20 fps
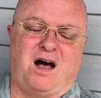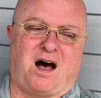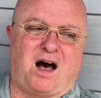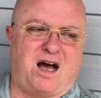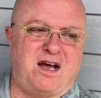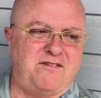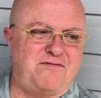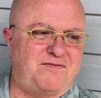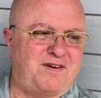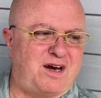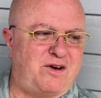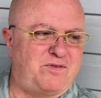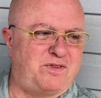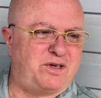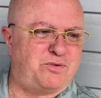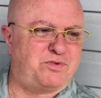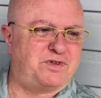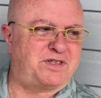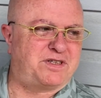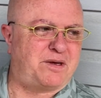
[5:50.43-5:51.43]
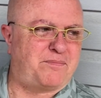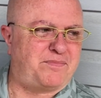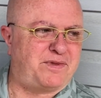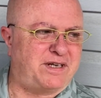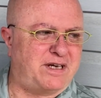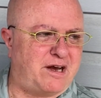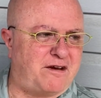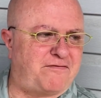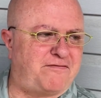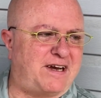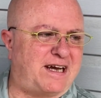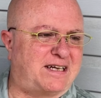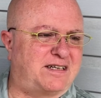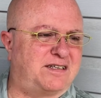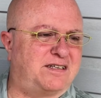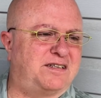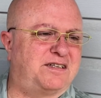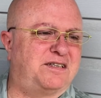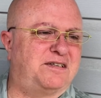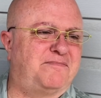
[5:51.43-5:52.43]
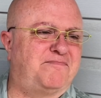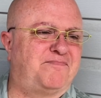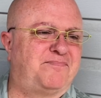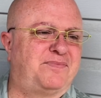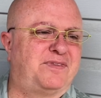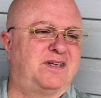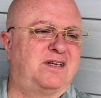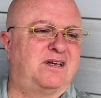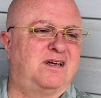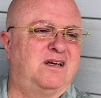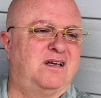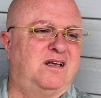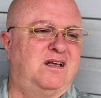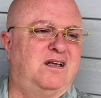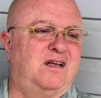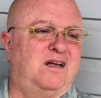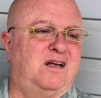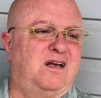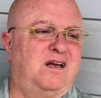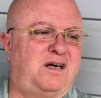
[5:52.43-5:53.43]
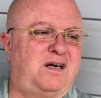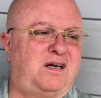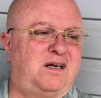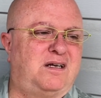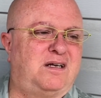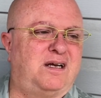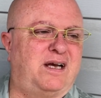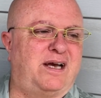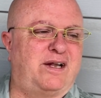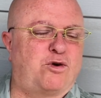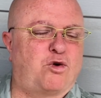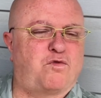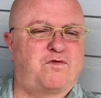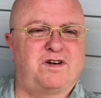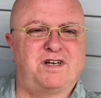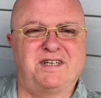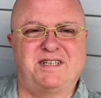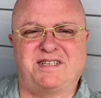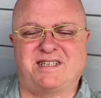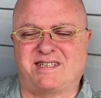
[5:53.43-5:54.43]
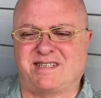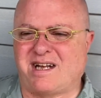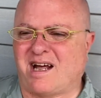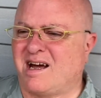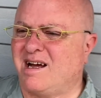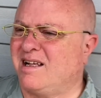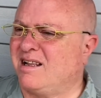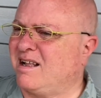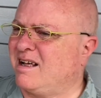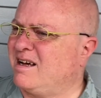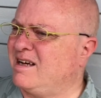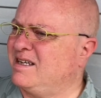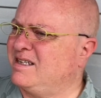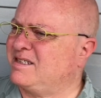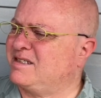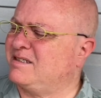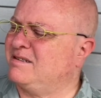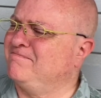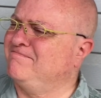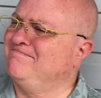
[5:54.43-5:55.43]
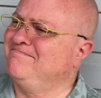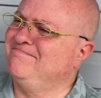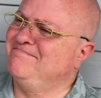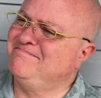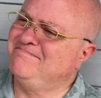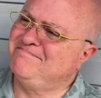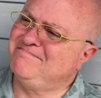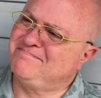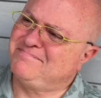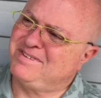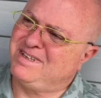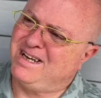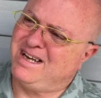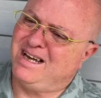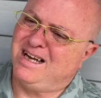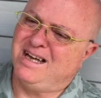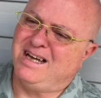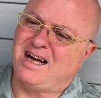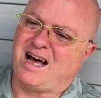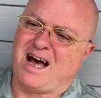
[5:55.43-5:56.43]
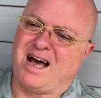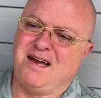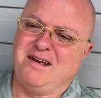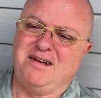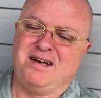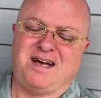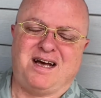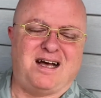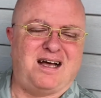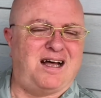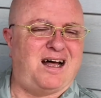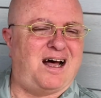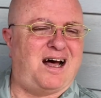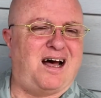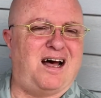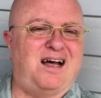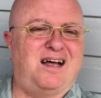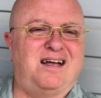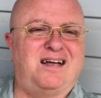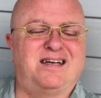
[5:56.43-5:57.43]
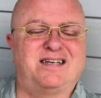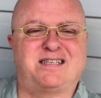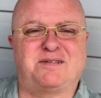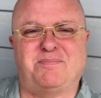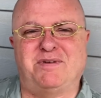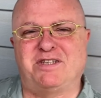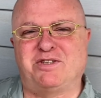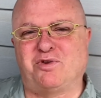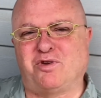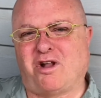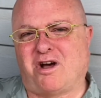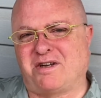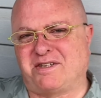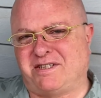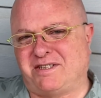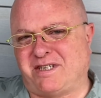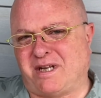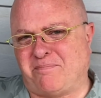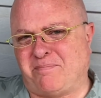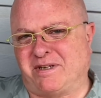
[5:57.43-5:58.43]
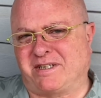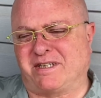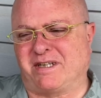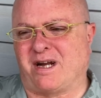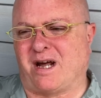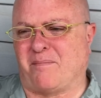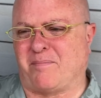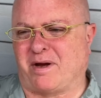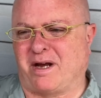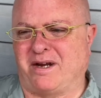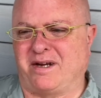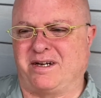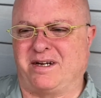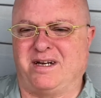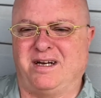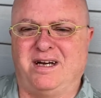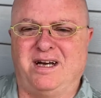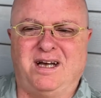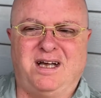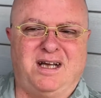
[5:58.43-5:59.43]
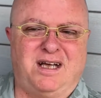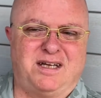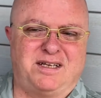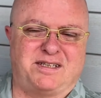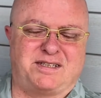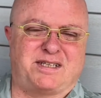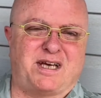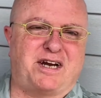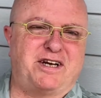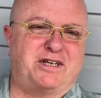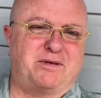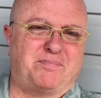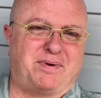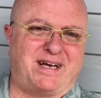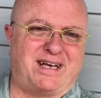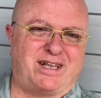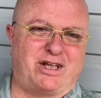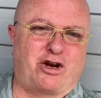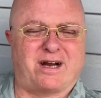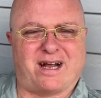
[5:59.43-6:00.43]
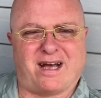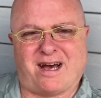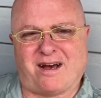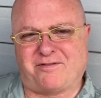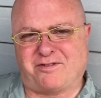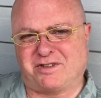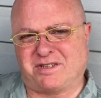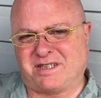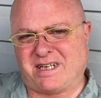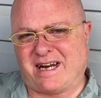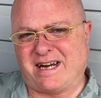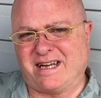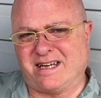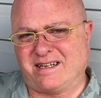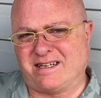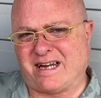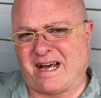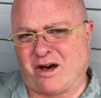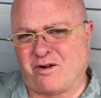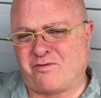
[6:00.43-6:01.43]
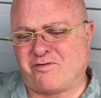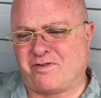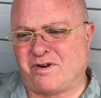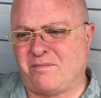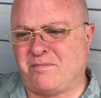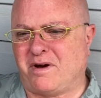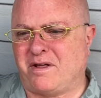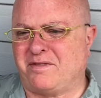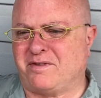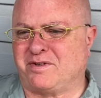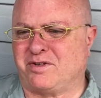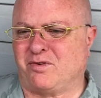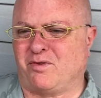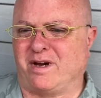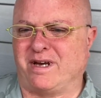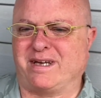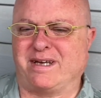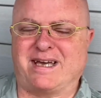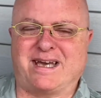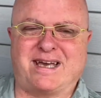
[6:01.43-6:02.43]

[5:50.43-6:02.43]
I found there was something affected and overly stylized. Mm, I, uh, it's been so long since I picked it up. I decided to bail after setting it down for a month, so I,